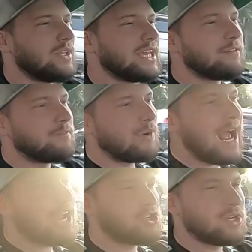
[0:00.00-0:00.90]
like a
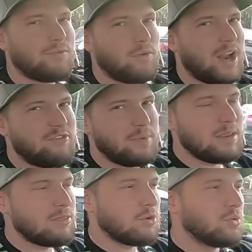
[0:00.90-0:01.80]
fraction of what I've
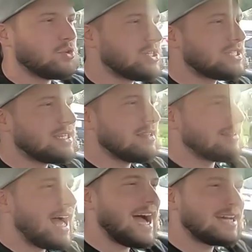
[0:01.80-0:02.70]
been through just in the
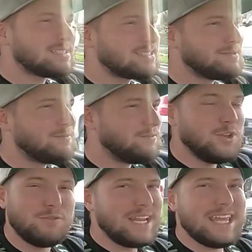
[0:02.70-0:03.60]
last
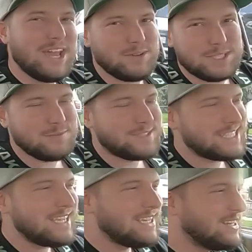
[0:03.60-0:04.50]
few videos you've
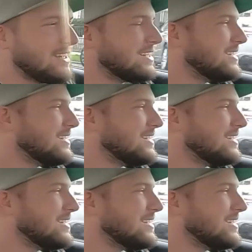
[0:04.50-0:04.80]
seen.